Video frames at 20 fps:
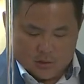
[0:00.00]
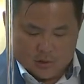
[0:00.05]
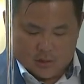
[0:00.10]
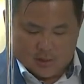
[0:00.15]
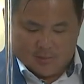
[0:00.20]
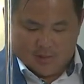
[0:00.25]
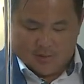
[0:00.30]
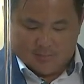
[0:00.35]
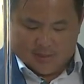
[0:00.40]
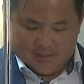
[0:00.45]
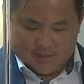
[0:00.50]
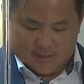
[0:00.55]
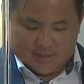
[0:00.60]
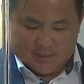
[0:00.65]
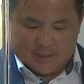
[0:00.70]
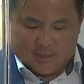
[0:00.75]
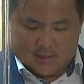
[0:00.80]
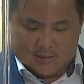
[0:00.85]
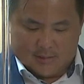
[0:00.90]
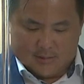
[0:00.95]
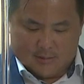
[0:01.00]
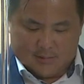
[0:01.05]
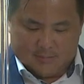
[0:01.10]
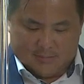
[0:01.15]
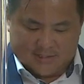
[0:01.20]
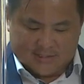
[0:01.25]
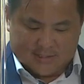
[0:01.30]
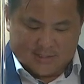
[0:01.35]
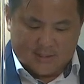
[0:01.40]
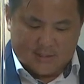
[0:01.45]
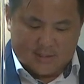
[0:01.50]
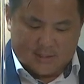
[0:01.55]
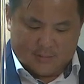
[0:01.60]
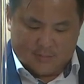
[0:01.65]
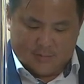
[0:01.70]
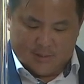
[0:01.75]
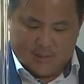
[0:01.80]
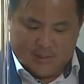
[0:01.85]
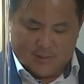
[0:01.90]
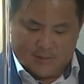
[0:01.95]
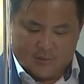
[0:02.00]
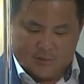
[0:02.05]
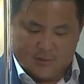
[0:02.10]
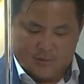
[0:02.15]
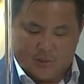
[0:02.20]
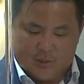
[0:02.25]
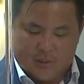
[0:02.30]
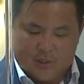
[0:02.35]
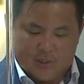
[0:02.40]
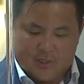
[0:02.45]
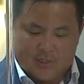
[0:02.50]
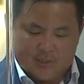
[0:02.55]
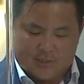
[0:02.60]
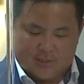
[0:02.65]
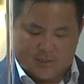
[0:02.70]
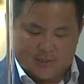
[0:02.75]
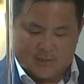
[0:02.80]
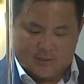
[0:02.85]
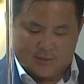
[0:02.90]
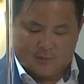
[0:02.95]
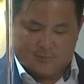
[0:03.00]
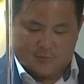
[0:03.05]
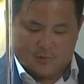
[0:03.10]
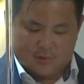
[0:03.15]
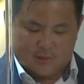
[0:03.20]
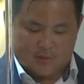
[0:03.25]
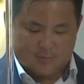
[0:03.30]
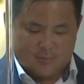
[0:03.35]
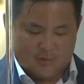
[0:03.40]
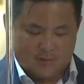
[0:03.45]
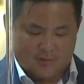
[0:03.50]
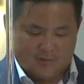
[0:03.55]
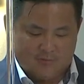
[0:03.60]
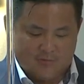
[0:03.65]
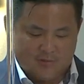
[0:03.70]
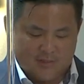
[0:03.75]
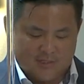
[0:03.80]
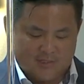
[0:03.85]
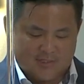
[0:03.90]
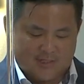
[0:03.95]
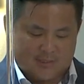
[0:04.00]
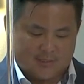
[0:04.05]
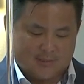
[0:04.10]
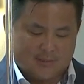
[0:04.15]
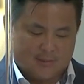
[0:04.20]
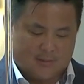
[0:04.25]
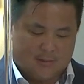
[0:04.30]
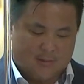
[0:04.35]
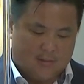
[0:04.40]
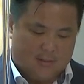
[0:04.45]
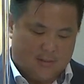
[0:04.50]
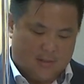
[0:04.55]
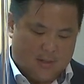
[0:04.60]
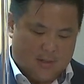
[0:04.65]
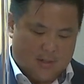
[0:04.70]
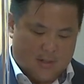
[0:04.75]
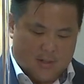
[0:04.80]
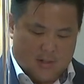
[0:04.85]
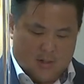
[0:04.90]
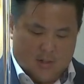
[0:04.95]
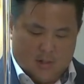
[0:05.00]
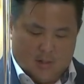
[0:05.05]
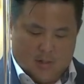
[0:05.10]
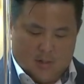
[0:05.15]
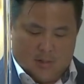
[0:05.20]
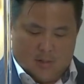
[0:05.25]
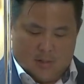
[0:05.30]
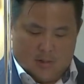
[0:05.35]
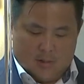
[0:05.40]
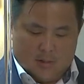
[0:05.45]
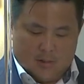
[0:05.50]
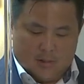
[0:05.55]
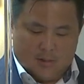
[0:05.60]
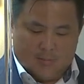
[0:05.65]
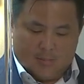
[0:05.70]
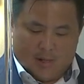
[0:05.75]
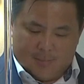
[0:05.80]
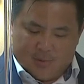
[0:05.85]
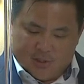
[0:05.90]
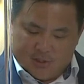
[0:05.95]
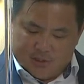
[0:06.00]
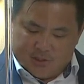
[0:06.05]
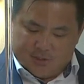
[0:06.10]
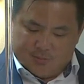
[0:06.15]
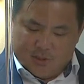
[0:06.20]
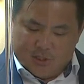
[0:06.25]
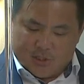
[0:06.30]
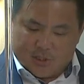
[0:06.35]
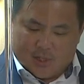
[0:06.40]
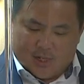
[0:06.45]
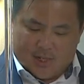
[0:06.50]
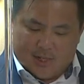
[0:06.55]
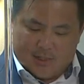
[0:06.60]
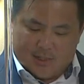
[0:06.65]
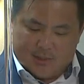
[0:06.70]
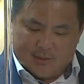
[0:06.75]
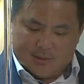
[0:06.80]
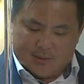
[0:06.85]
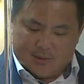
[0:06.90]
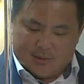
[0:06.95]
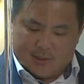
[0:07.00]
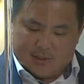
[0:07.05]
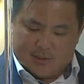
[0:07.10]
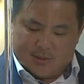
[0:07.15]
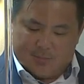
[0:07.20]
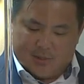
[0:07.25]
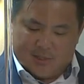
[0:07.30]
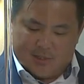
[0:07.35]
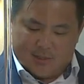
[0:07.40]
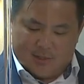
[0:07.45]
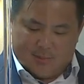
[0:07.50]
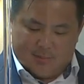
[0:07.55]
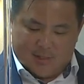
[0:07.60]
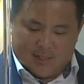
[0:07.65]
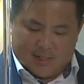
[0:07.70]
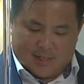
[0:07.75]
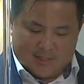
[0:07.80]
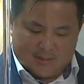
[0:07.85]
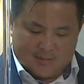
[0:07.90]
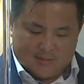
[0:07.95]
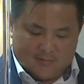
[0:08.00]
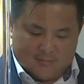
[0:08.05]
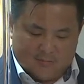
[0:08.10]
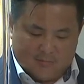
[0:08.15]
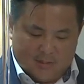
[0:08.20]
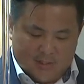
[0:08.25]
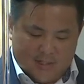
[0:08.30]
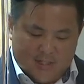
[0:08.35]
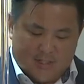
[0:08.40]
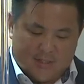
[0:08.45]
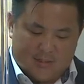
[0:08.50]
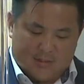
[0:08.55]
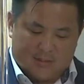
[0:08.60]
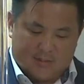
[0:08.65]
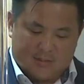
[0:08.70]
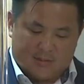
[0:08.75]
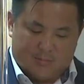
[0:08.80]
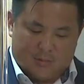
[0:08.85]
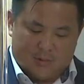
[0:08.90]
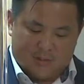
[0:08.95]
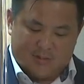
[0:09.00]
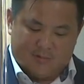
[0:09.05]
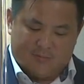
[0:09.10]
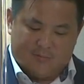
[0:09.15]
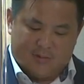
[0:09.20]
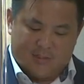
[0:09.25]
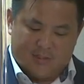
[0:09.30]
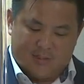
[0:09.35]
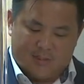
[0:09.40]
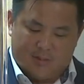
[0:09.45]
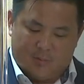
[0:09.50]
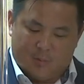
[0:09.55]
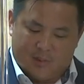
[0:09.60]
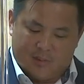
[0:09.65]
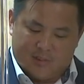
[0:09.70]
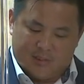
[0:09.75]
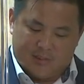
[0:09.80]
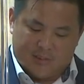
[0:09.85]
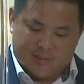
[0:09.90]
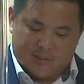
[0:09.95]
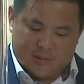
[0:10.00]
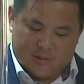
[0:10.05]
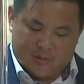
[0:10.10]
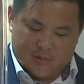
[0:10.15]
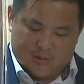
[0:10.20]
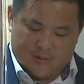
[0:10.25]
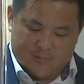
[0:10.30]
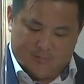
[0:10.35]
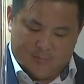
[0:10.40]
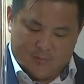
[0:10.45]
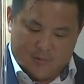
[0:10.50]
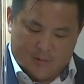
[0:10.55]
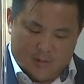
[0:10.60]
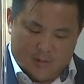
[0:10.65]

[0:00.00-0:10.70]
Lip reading: Chairman, my second cut relates to the JSS for the sports and fitness sector. In my budget speech, I highlighted that the pandemic has severely hit the sports and fitness and wellness industry.